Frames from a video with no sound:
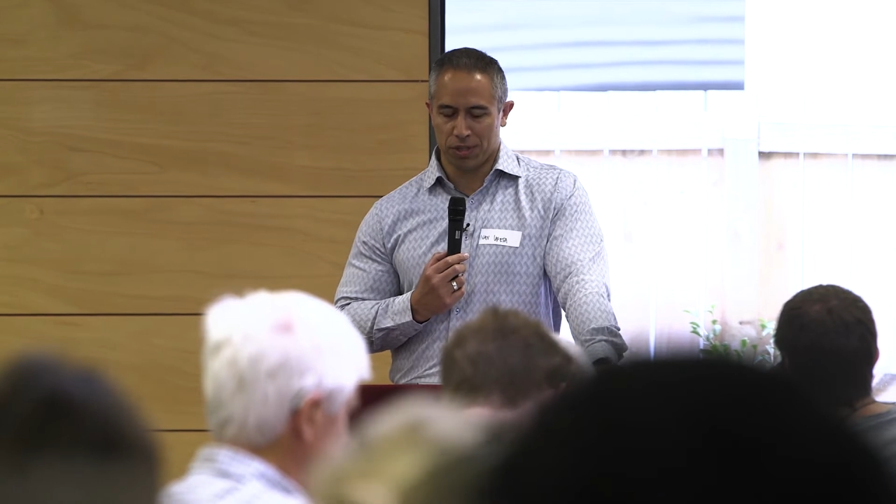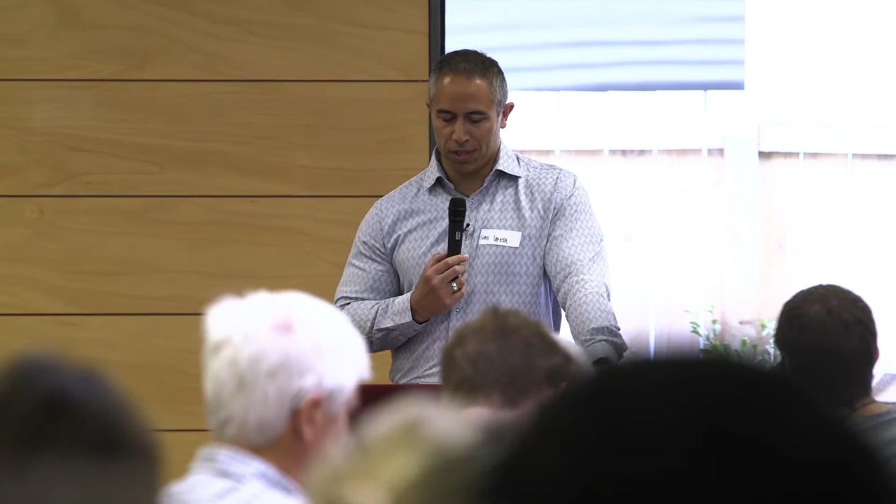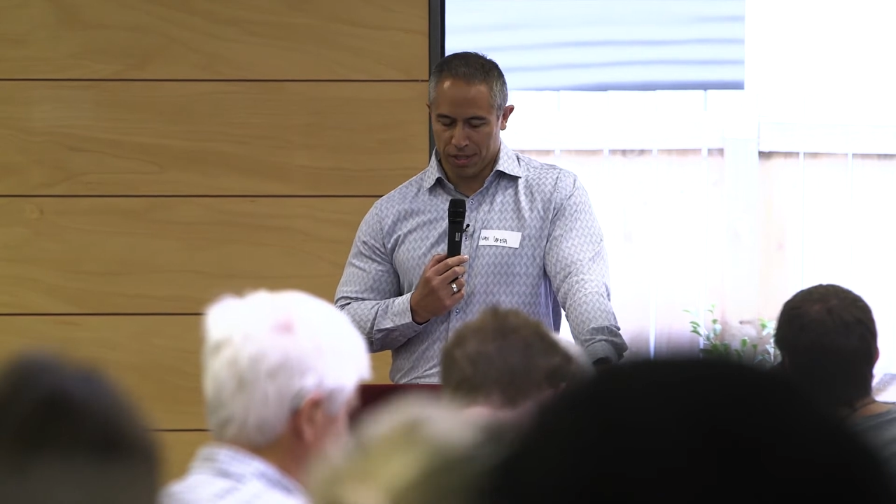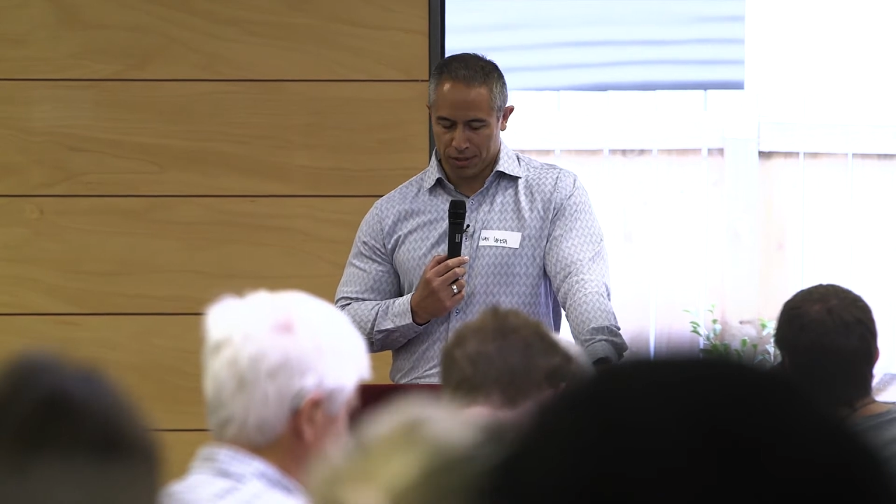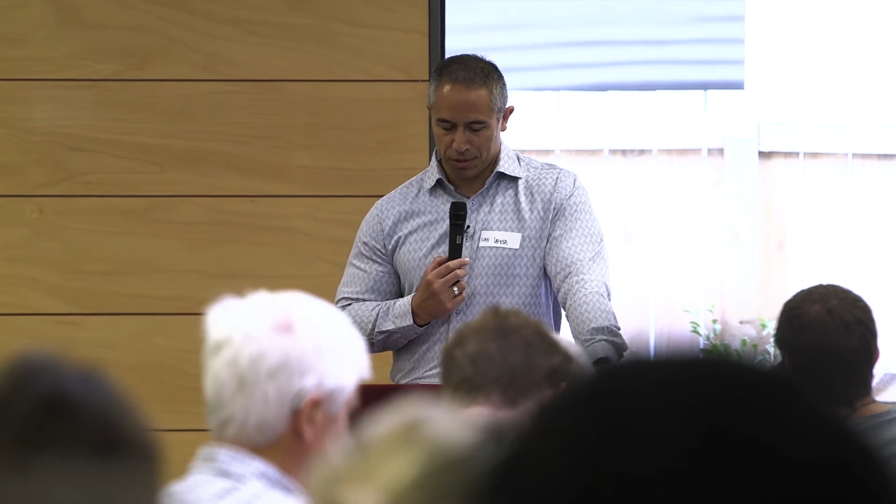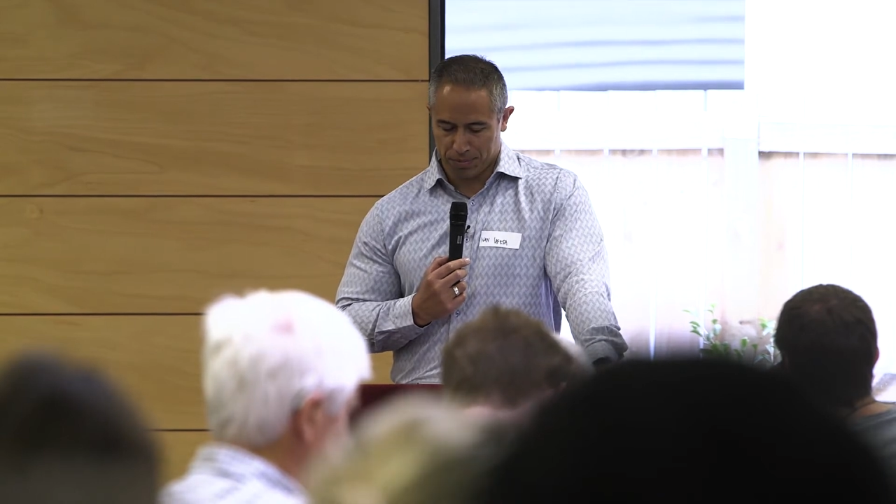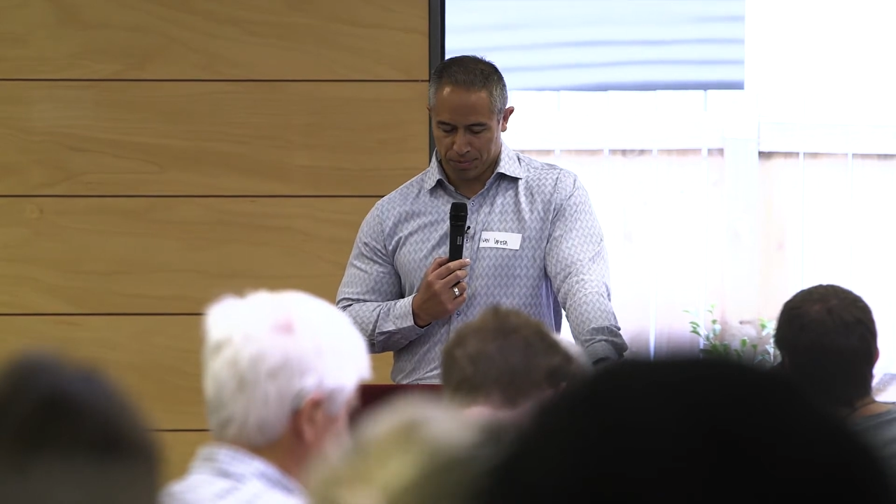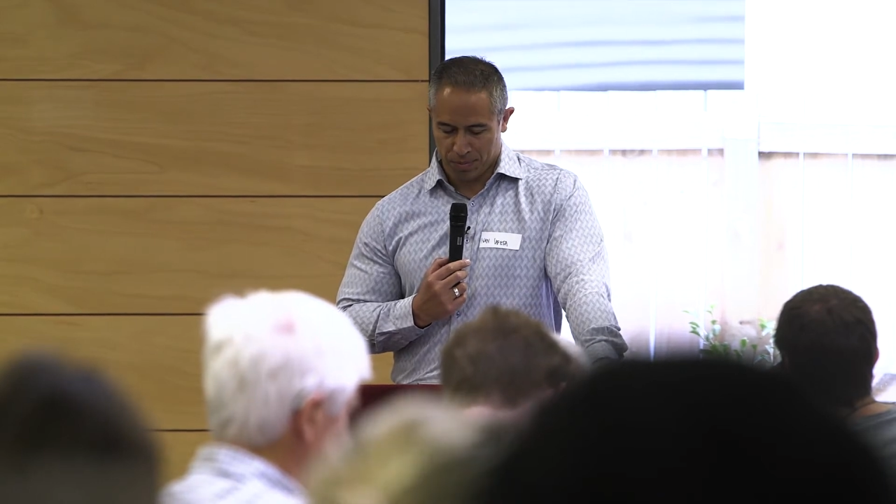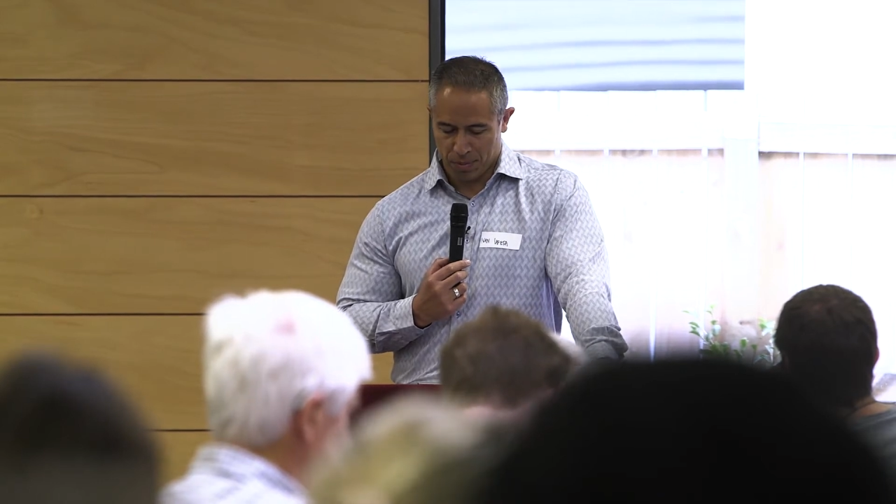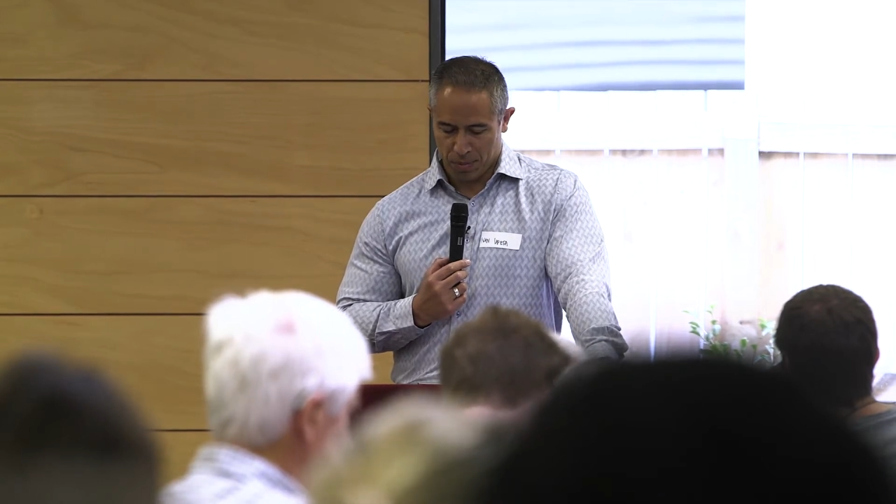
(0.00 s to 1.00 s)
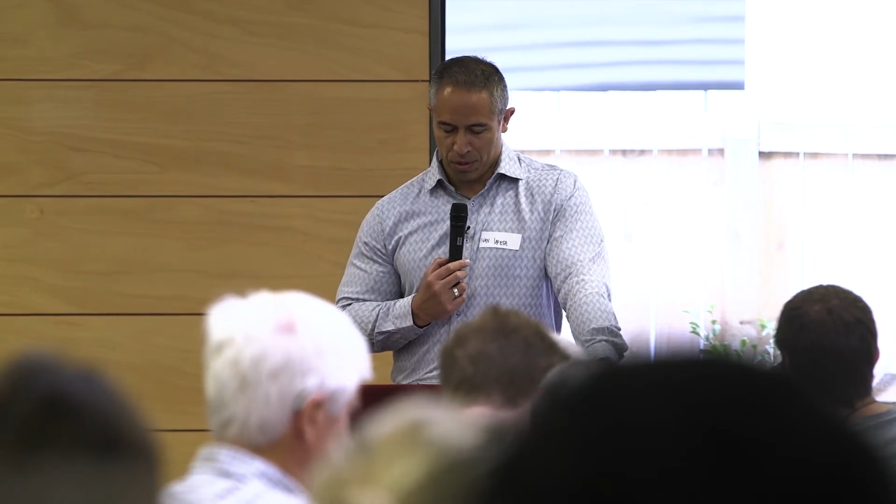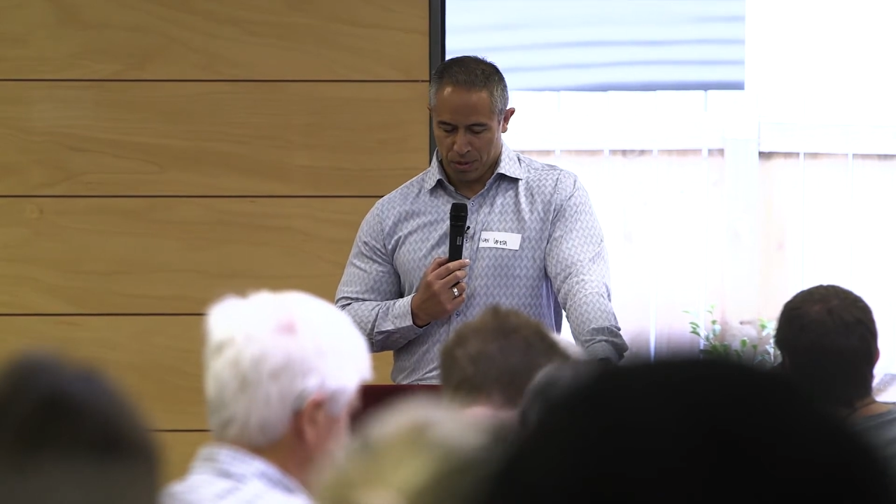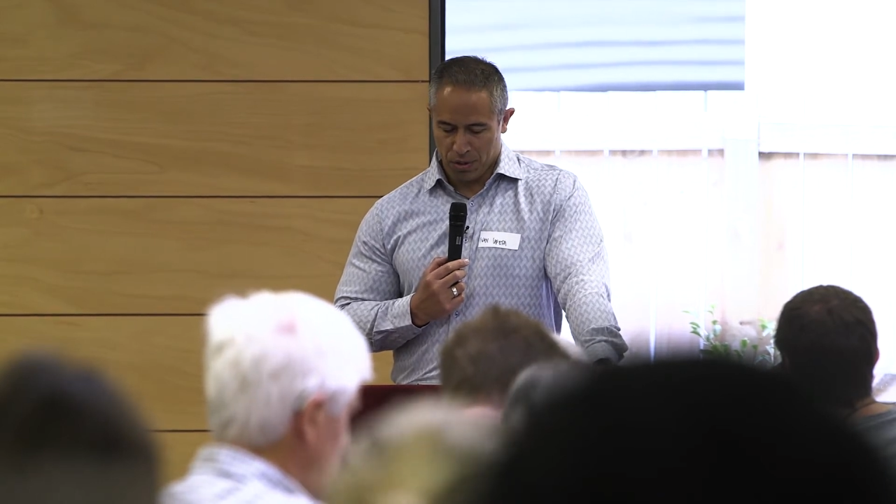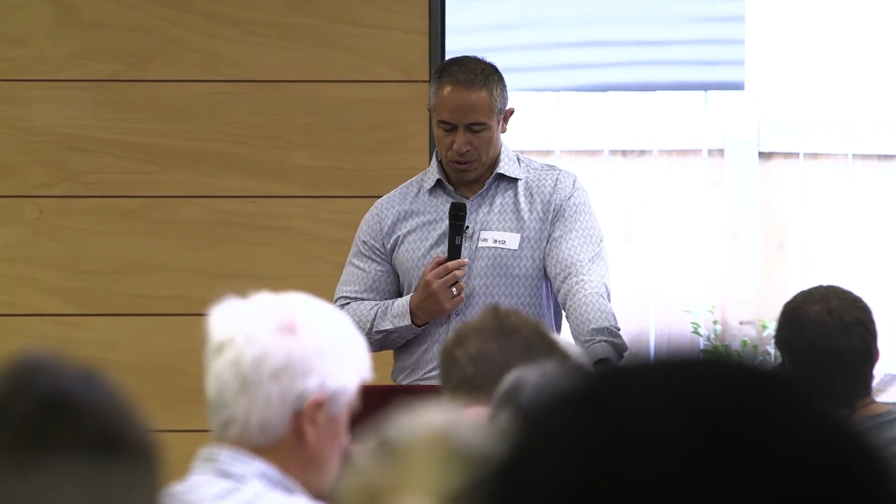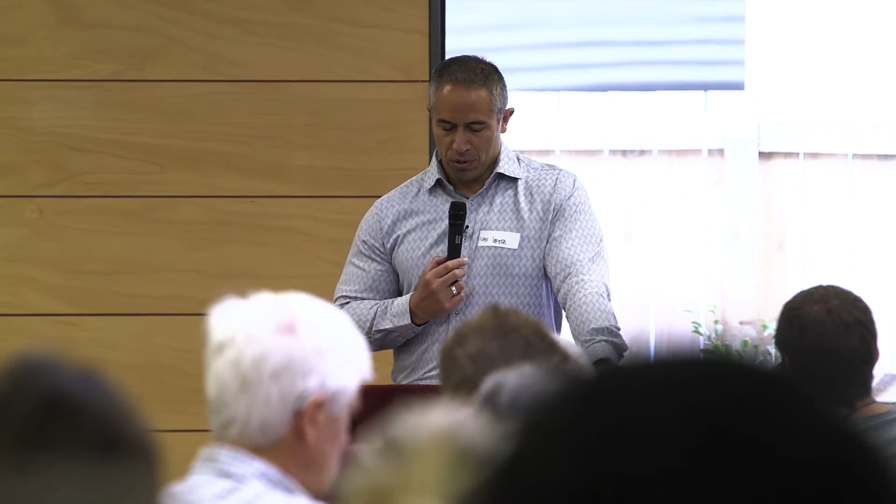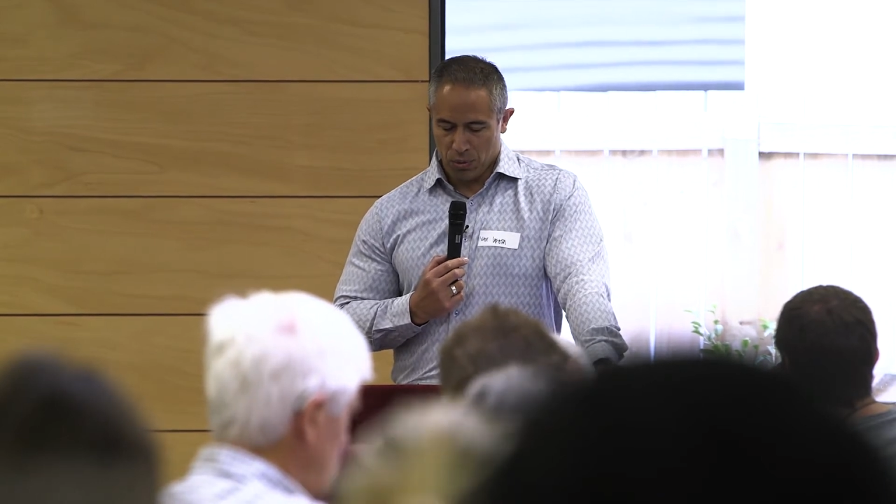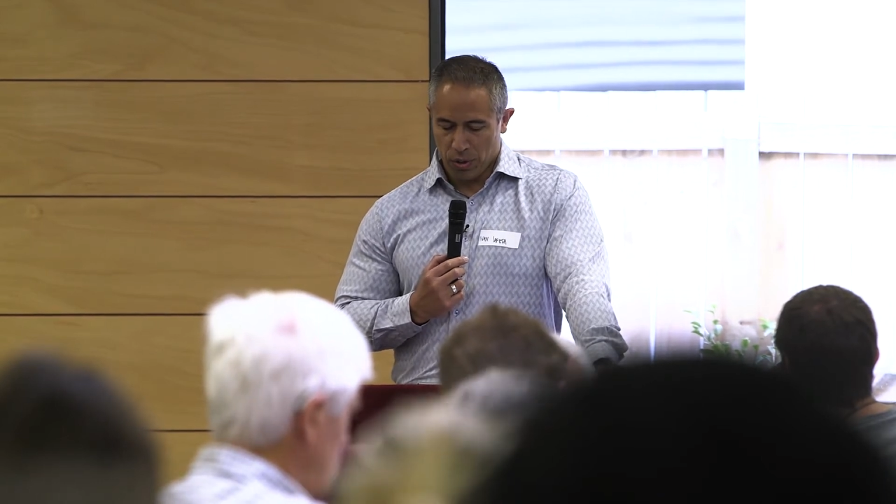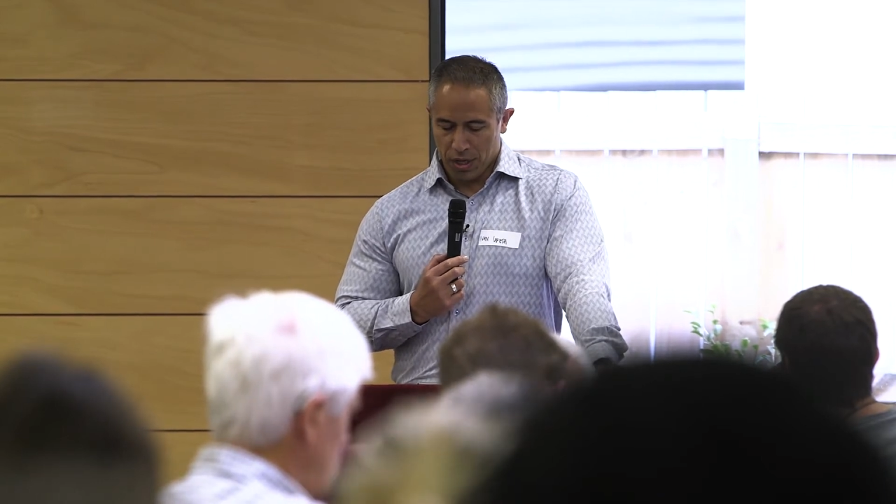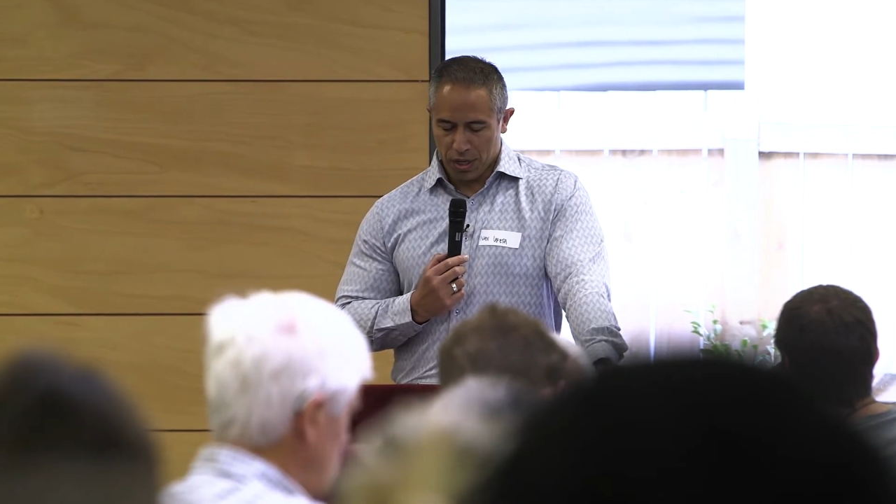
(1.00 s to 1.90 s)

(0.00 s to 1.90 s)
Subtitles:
resilience. We're